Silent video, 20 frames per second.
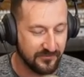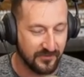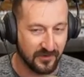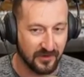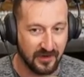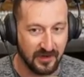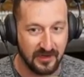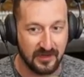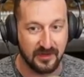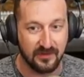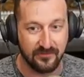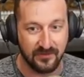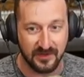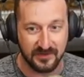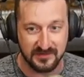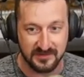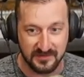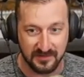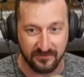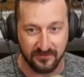for any of
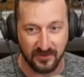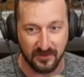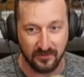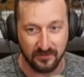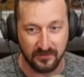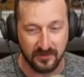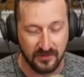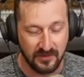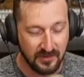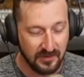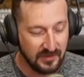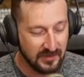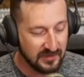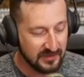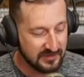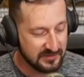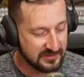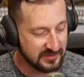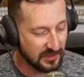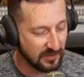us to vote.
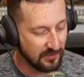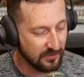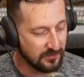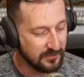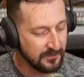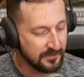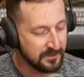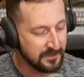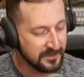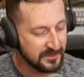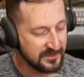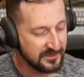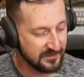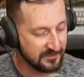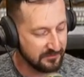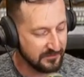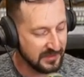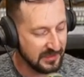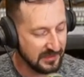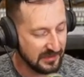So to